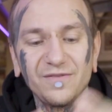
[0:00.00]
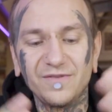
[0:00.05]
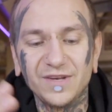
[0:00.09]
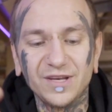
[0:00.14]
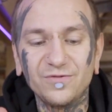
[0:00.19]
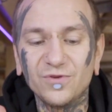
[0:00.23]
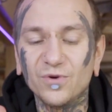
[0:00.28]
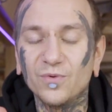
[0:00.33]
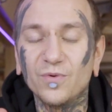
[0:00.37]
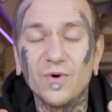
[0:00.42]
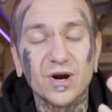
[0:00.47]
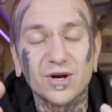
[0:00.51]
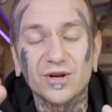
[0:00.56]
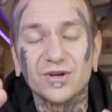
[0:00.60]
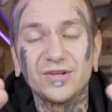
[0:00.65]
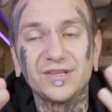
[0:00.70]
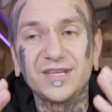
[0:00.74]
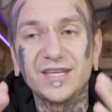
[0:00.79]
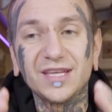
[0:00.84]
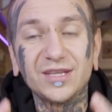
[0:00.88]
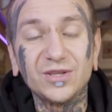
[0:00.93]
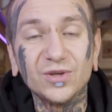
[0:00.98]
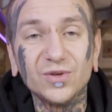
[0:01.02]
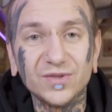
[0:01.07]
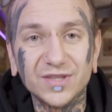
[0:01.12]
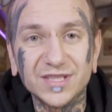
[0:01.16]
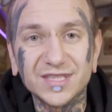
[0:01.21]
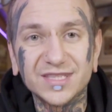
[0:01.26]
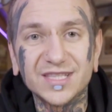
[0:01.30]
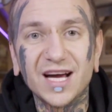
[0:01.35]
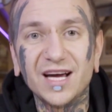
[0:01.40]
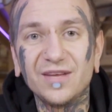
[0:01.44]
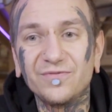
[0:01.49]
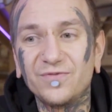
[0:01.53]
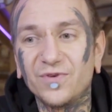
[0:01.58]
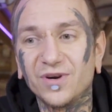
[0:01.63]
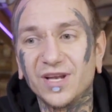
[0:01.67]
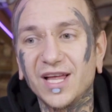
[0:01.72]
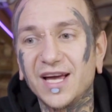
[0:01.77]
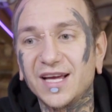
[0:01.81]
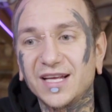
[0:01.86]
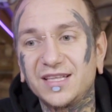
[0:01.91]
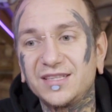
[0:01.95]
Even if you work on tattoo design
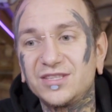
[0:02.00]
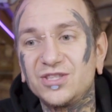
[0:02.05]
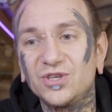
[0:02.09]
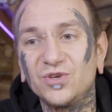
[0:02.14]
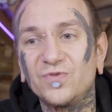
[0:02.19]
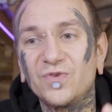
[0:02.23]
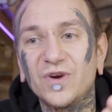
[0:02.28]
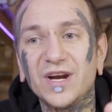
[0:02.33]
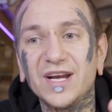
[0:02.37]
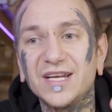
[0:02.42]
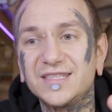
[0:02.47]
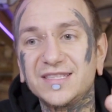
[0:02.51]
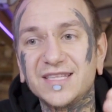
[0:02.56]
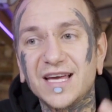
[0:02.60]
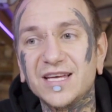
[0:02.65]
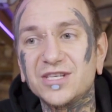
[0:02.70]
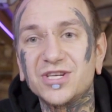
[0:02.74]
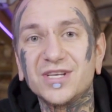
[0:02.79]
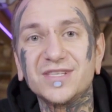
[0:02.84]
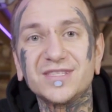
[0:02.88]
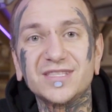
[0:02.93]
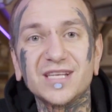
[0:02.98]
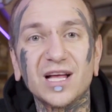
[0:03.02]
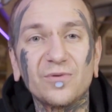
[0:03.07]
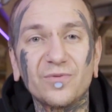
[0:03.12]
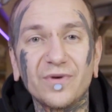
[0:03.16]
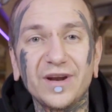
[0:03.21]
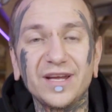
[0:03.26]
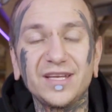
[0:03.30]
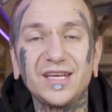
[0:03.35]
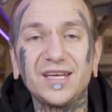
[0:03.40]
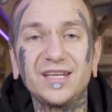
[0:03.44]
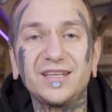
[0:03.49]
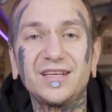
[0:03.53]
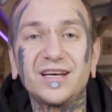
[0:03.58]
for like 2-3 sessions already,